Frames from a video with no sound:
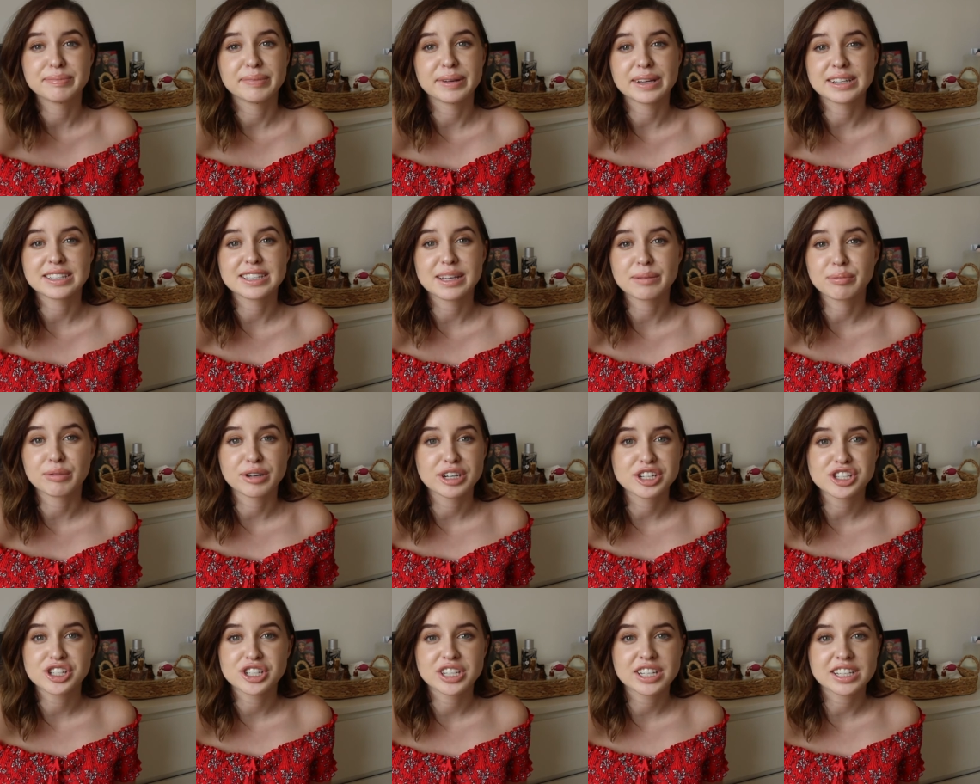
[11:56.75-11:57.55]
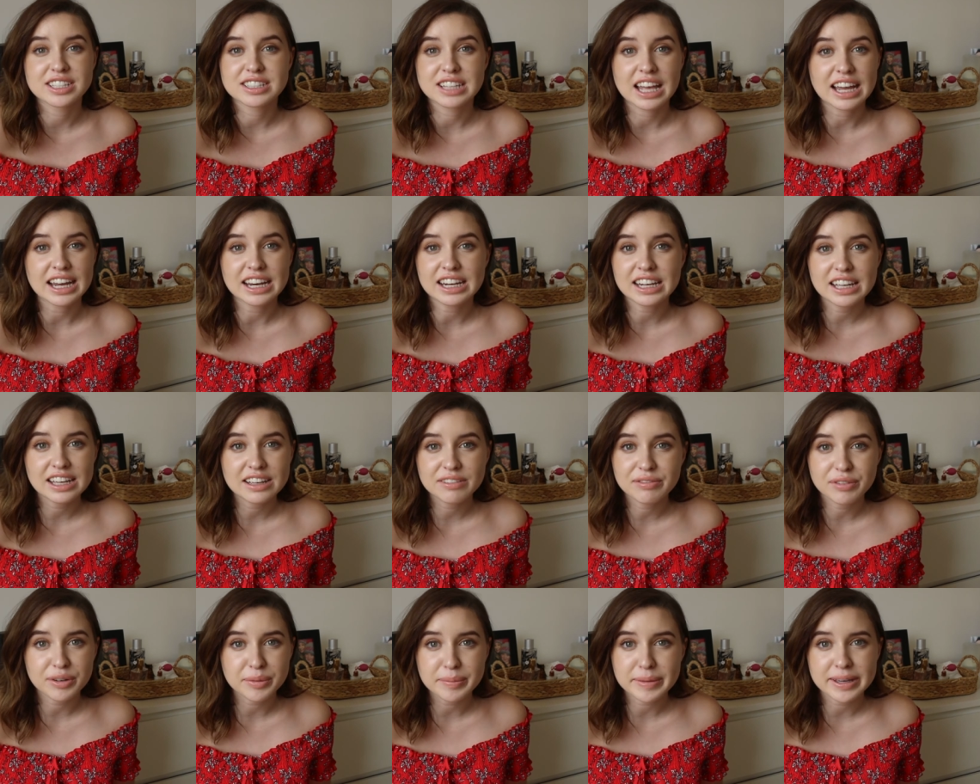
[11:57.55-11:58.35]
a separation
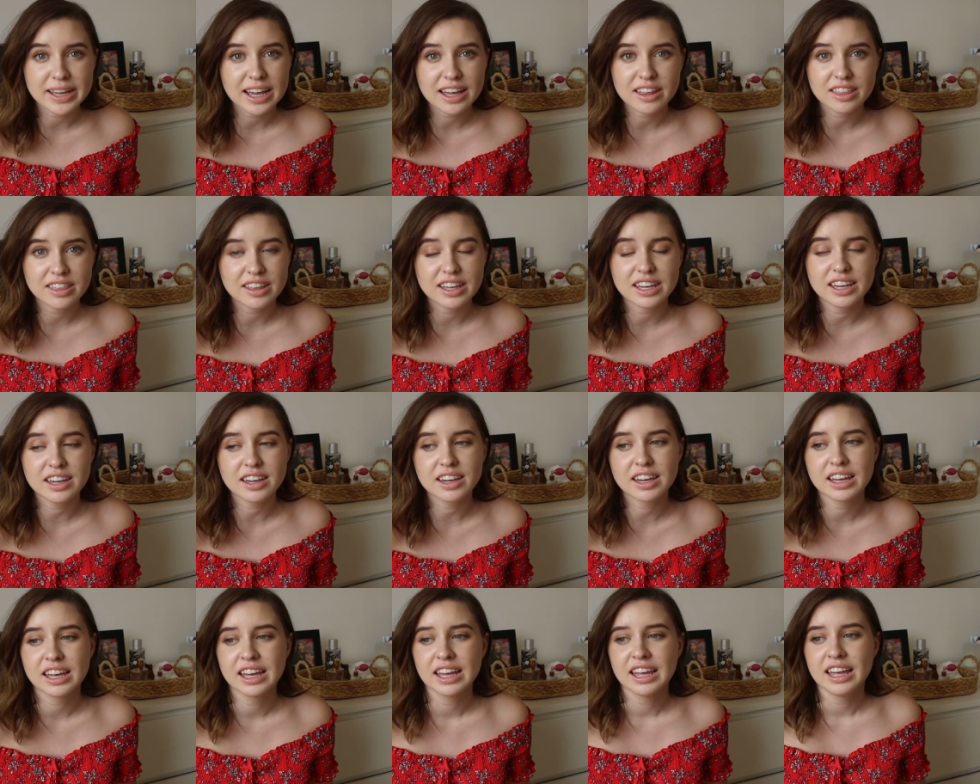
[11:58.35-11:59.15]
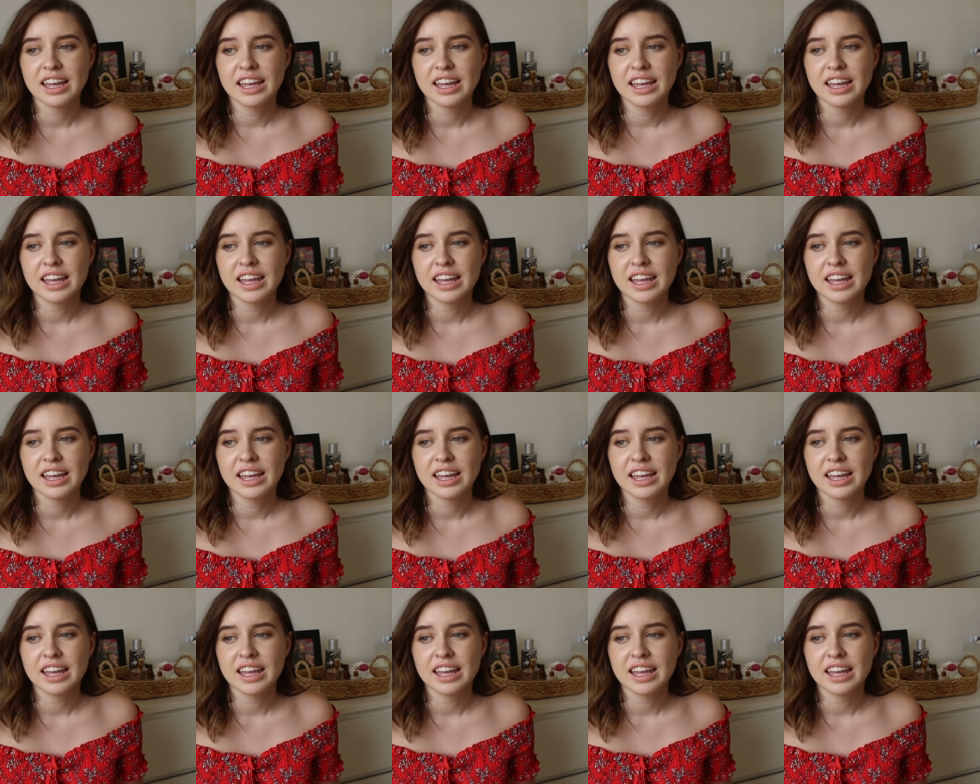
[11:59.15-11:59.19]
anxiety for me, I think.